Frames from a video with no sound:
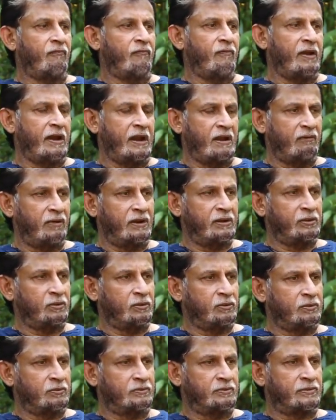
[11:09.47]
whenever
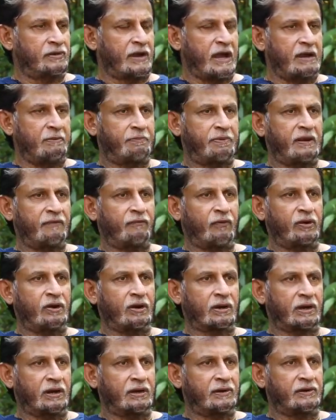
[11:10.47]
you try and play for
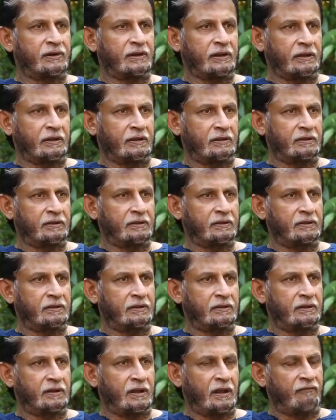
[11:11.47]
your country,
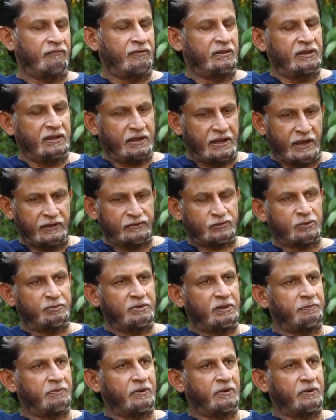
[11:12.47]
everything has to be